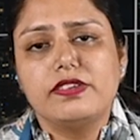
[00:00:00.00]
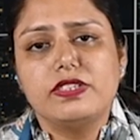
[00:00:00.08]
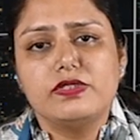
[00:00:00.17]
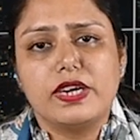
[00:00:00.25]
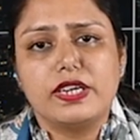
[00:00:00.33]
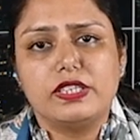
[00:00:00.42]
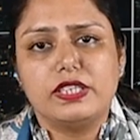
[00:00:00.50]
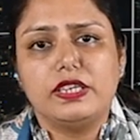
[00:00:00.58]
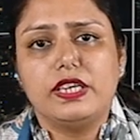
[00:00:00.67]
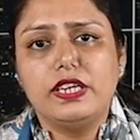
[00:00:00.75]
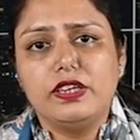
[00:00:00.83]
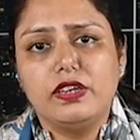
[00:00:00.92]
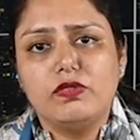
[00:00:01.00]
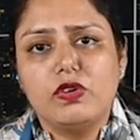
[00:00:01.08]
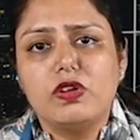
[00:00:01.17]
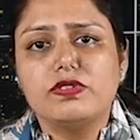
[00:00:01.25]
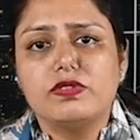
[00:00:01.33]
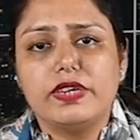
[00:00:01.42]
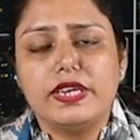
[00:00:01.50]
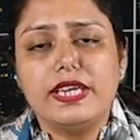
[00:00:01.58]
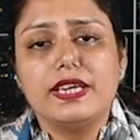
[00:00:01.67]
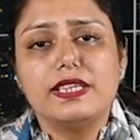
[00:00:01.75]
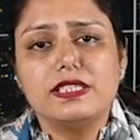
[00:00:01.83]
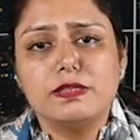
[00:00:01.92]
strategy, it involves reading
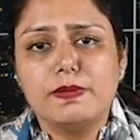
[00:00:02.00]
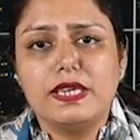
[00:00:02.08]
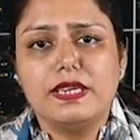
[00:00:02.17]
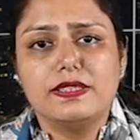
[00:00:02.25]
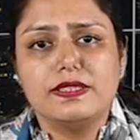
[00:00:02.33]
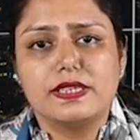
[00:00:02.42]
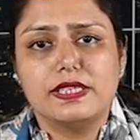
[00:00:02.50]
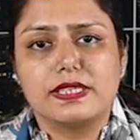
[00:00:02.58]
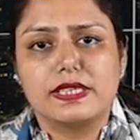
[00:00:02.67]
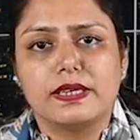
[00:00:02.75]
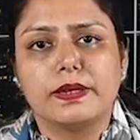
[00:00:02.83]
and speaking skills.